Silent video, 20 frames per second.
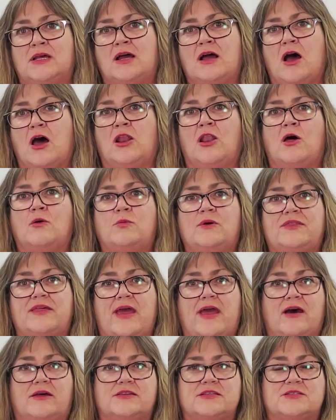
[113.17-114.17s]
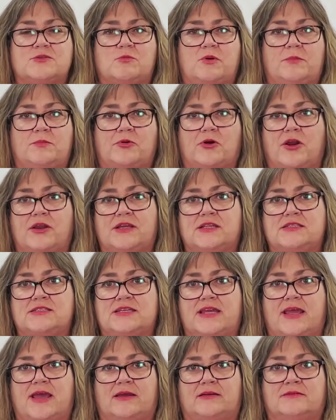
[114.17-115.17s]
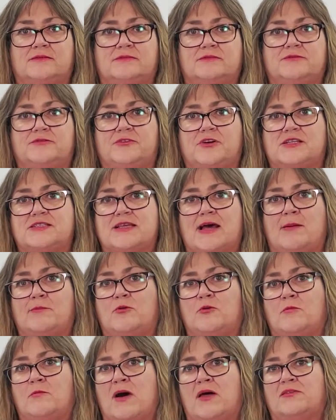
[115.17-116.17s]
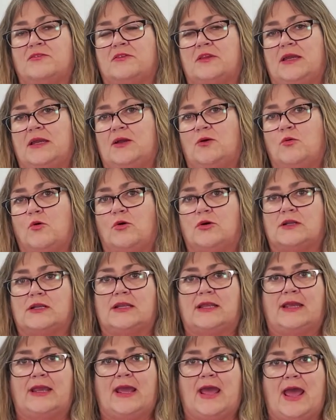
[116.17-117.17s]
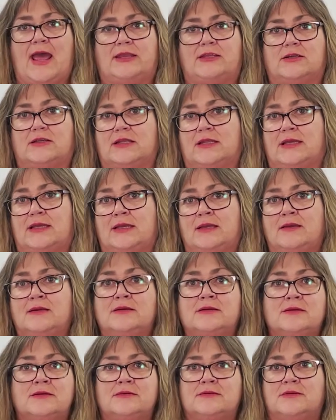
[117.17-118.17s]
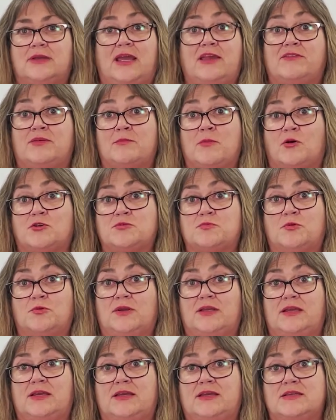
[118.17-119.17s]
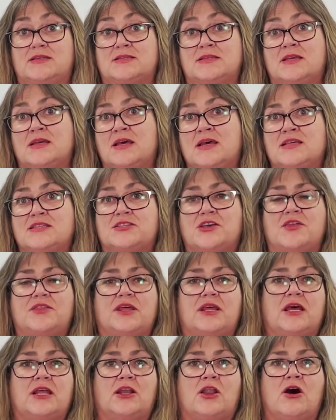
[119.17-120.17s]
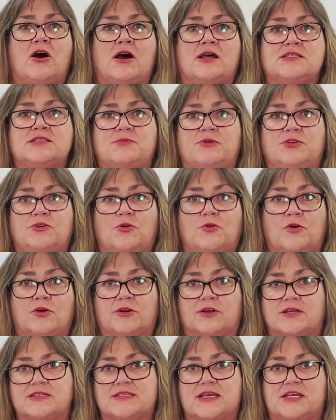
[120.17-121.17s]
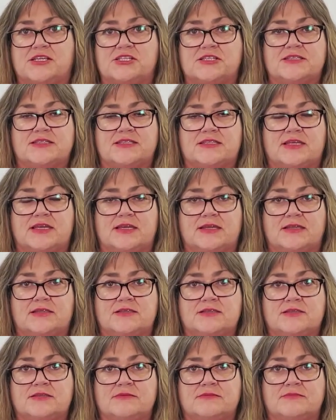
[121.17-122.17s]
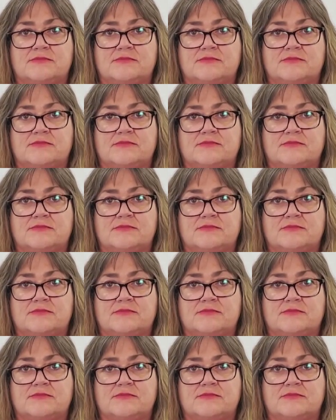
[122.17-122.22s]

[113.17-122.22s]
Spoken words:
along with how this will be broken down, for example, monthly, quarterly, annually, even multiple years, so that it aligns with your organisation's needs.